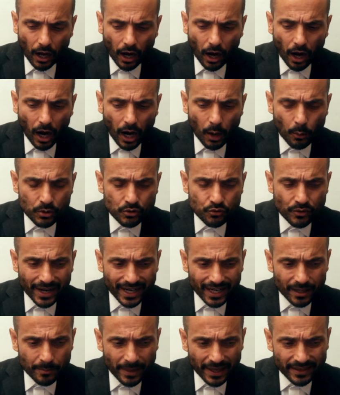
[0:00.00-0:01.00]
I would
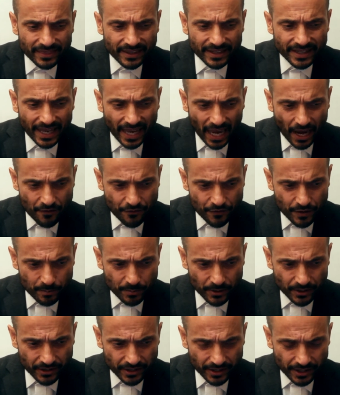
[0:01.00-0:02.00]
recommend that
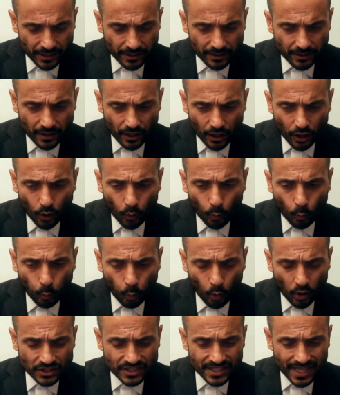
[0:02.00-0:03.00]
everybody
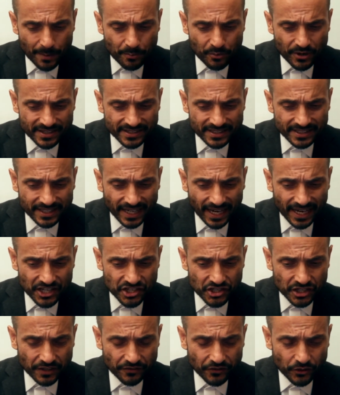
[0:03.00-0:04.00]
watch that
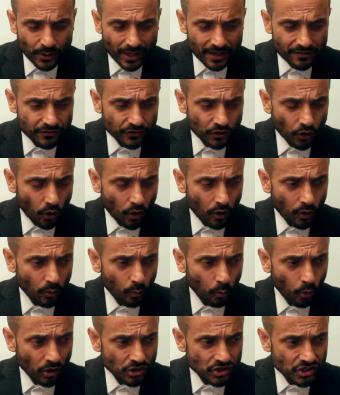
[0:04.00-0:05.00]
presentation if you have not
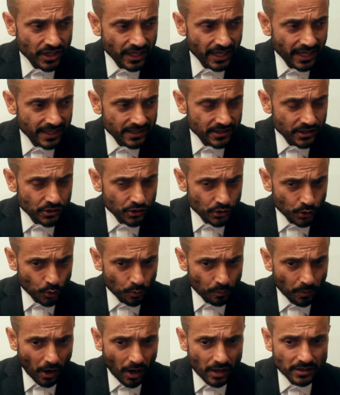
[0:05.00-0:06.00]
watched it. It's a
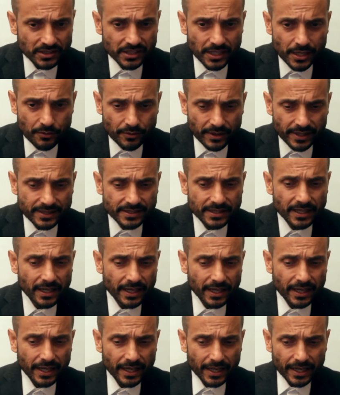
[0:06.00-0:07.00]
2-part series.
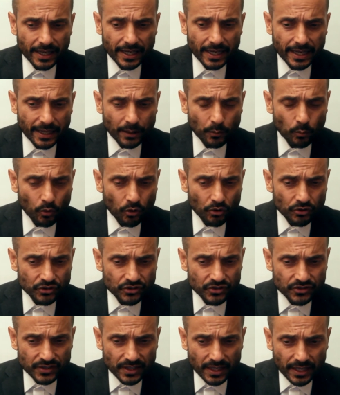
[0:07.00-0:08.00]
It
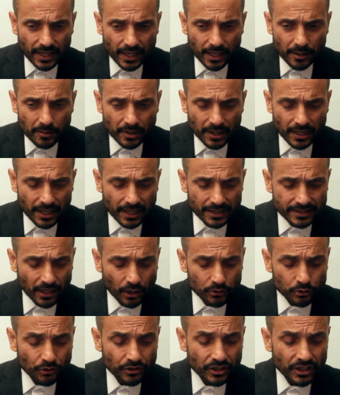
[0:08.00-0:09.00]
was
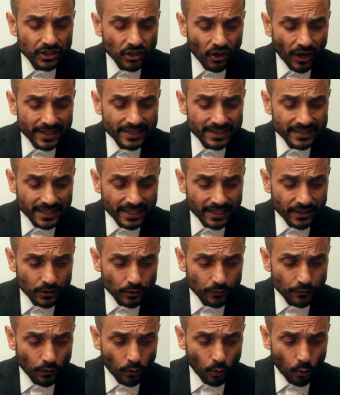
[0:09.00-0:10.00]
done on the 19th
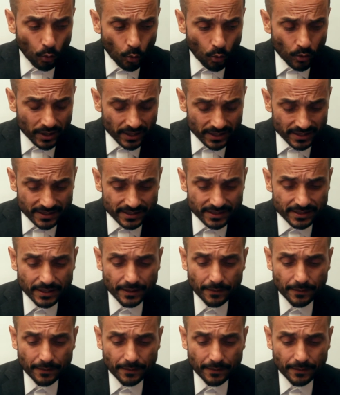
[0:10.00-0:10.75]
of August,